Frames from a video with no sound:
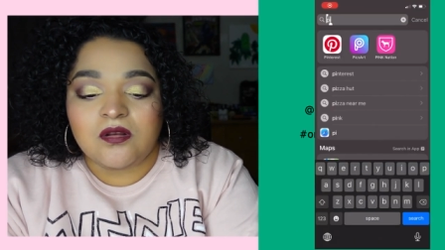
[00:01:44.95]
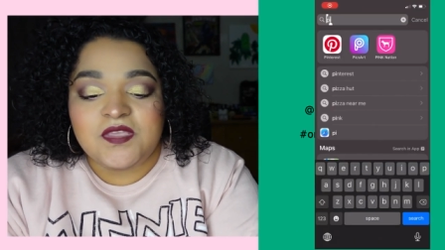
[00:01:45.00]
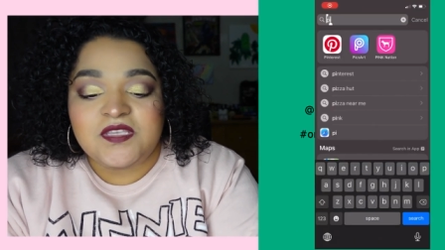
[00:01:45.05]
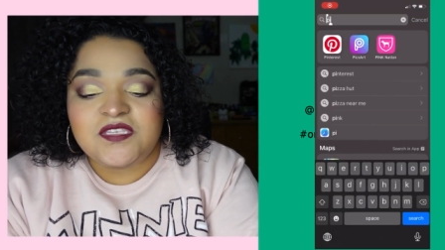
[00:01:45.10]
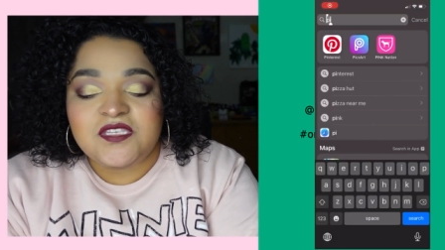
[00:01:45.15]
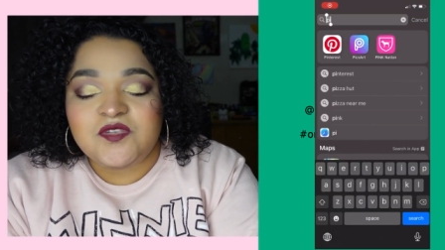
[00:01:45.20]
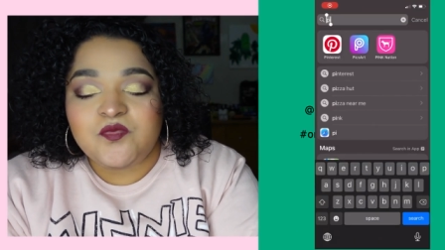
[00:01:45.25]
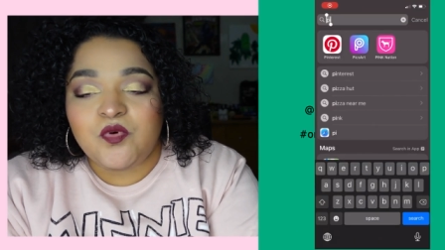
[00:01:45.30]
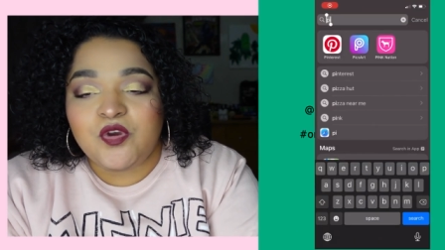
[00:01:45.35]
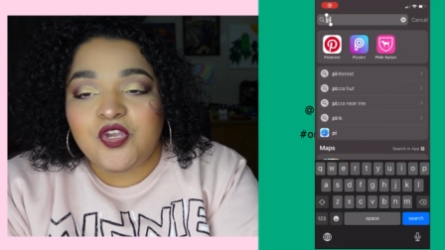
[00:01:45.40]

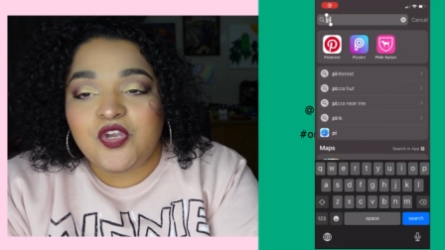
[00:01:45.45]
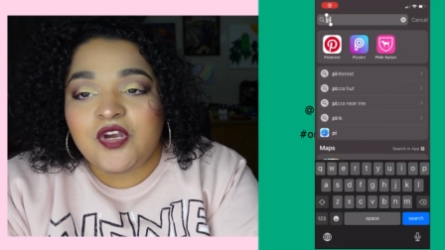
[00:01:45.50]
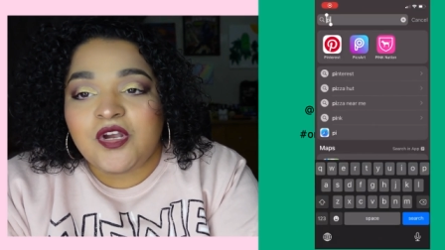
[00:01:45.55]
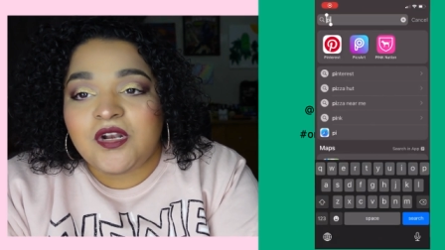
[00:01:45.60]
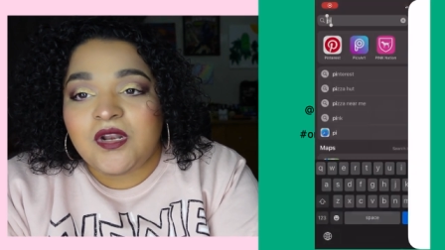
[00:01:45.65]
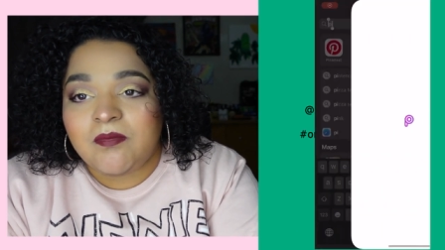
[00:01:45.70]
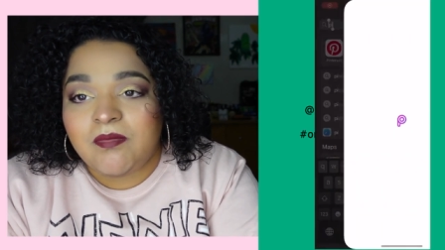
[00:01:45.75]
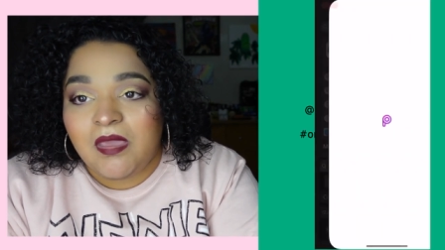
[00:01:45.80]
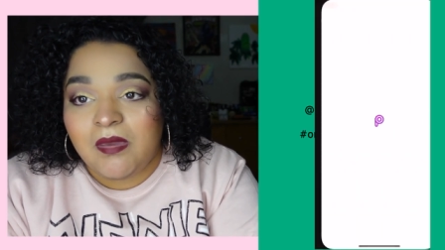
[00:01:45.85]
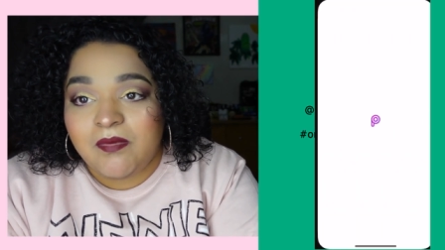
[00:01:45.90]
This is where you're
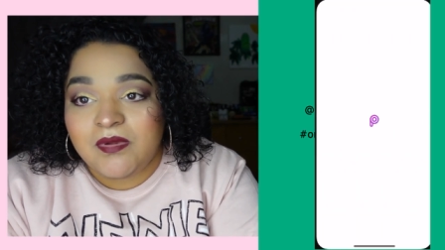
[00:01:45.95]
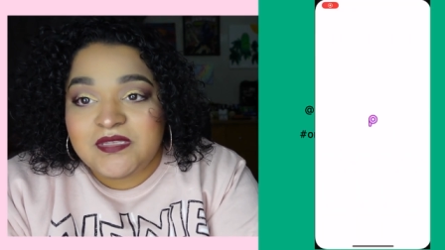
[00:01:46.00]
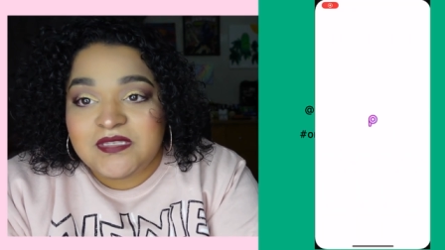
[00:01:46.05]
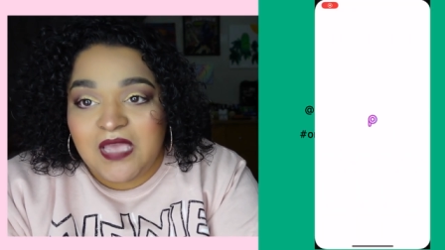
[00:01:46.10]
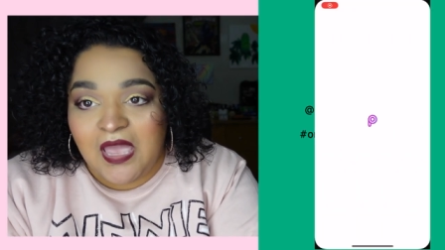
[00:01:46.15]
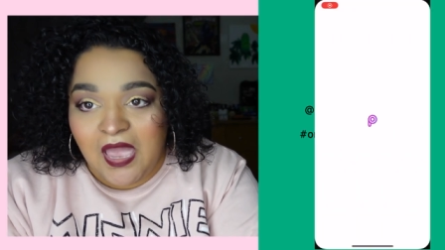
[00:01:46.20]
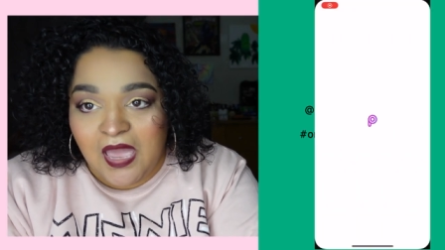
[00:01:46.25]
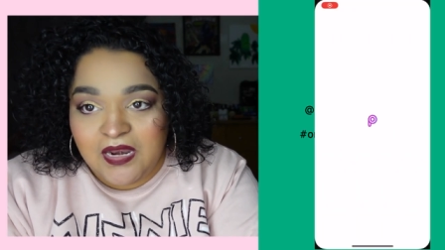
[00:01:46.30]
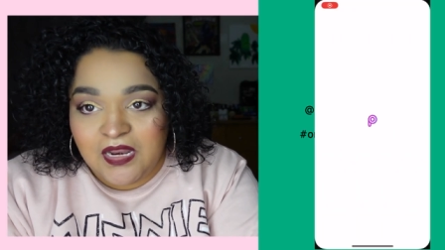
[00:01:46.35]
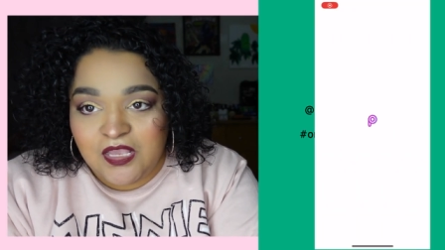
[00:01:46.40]
gonna be able
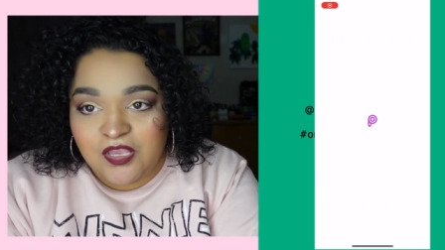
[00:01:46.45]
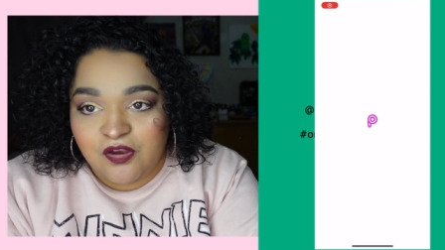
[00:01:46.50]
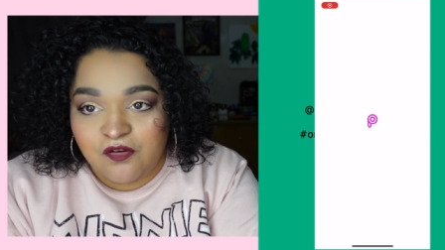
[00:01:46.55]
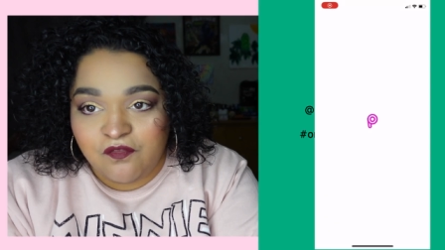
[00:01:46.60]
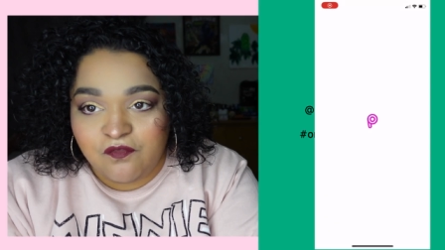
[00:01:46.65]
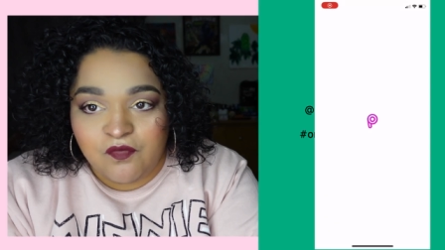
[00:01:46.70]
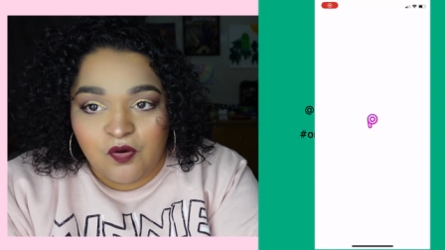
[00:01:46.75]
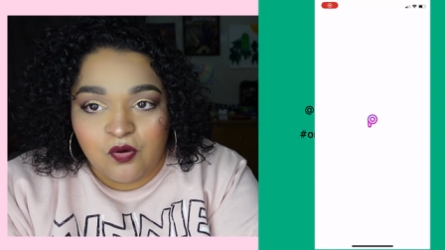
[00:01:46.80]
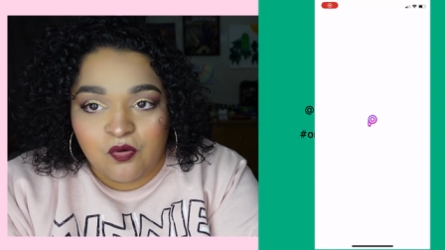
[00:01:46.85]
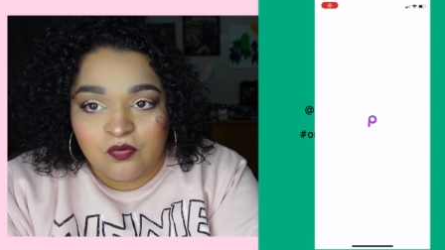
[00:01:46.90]
to edit your
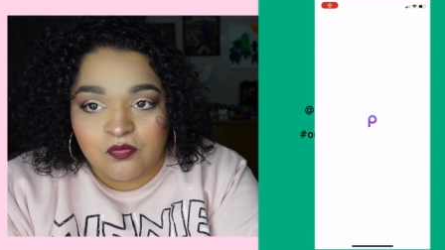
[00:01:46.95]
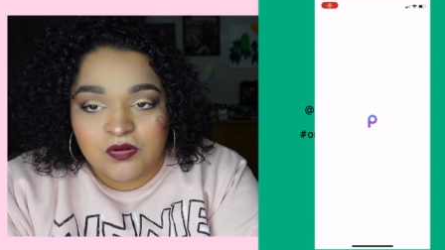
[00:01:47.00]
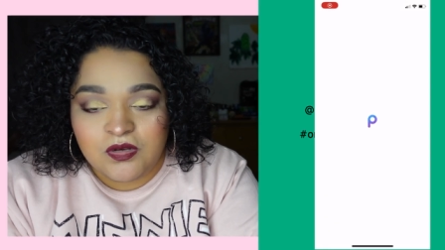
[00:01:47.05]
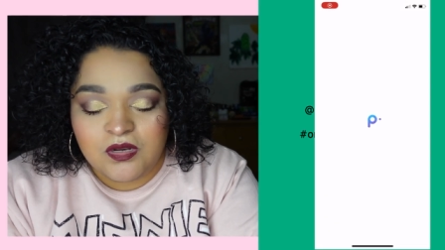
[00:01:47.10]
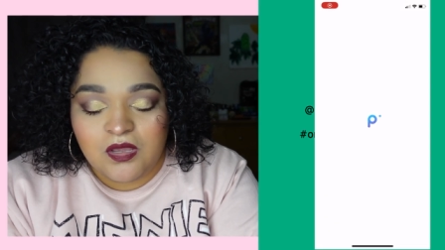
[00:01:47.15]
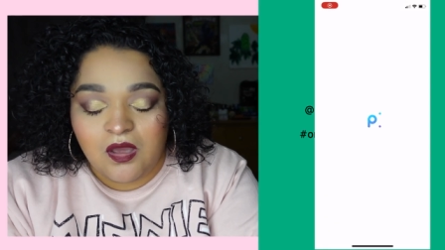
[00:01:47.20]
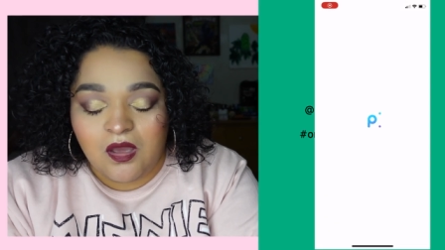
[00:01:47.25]
phone,